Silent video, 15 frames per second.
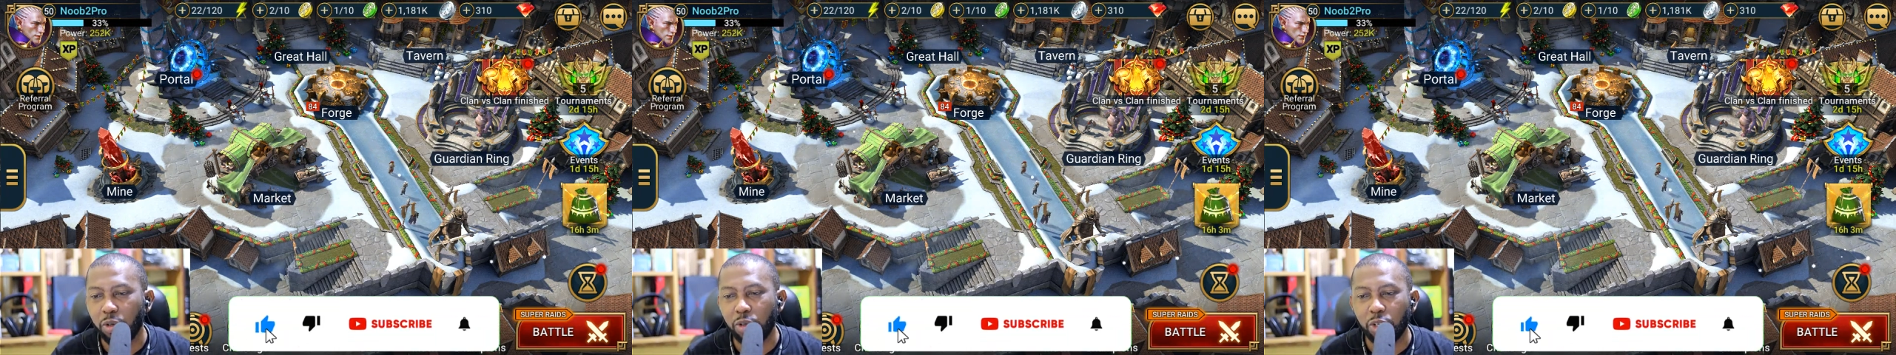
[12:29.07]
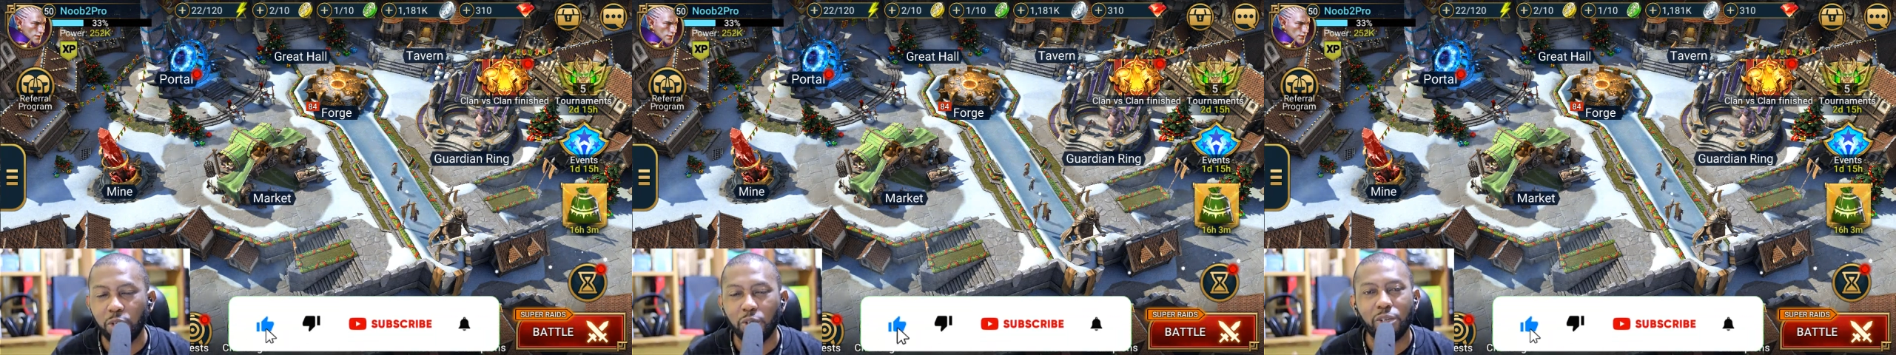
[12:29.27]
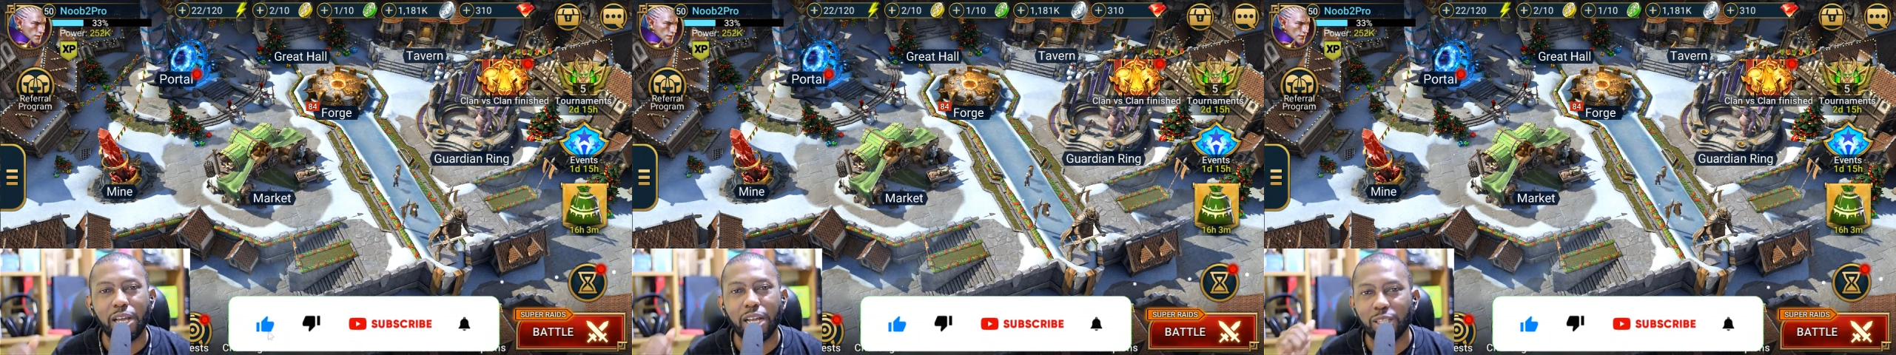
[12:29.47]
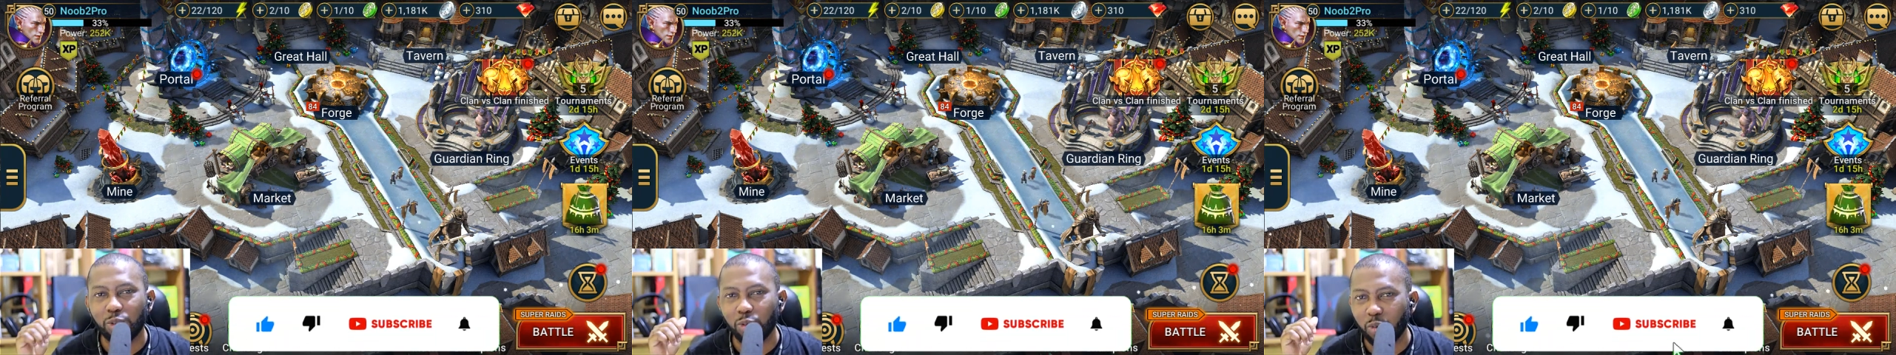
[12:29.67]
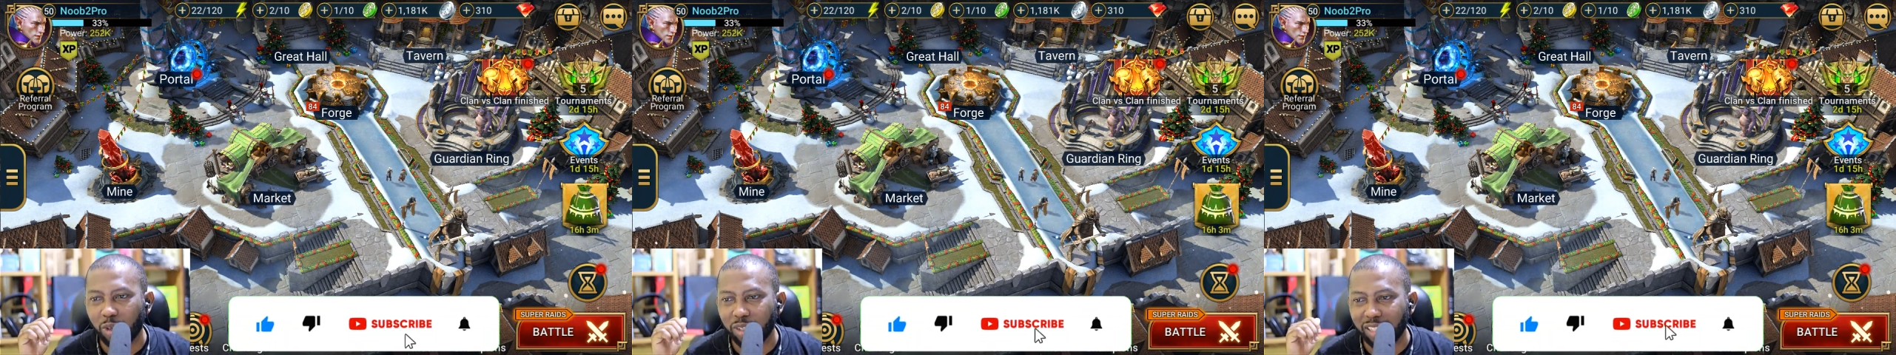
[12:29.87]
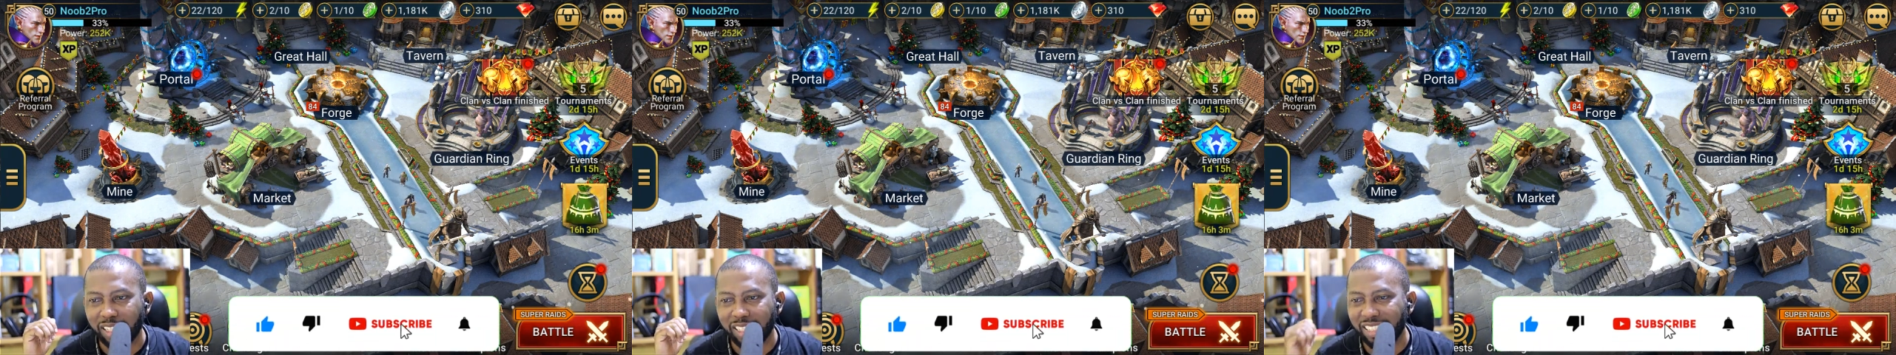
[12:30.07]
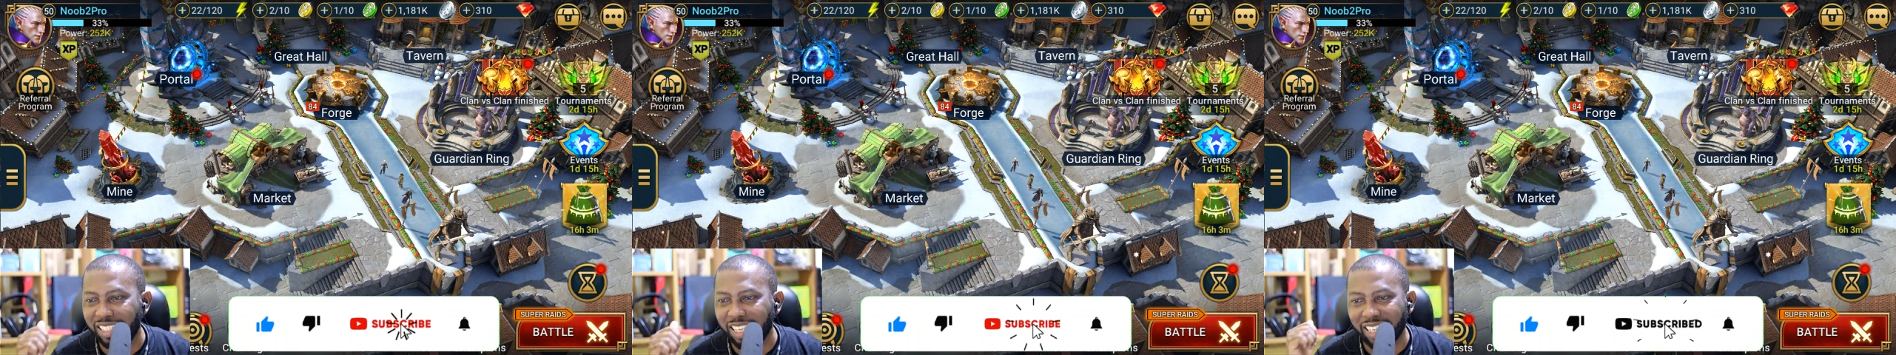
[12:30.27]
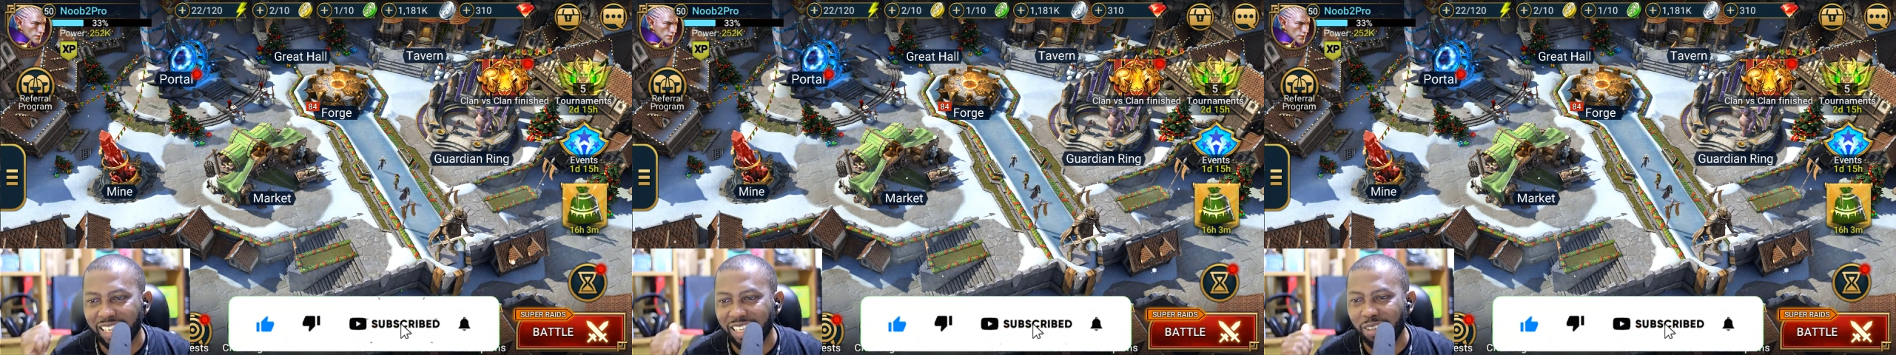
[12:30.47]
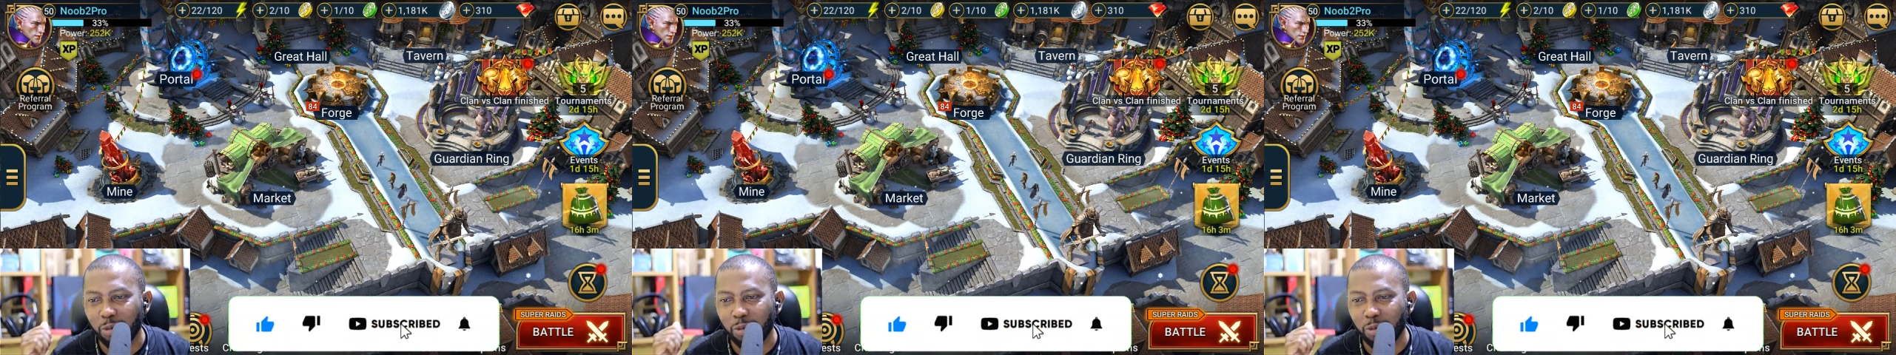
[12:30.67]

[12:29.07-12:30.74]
You know, that's what this channel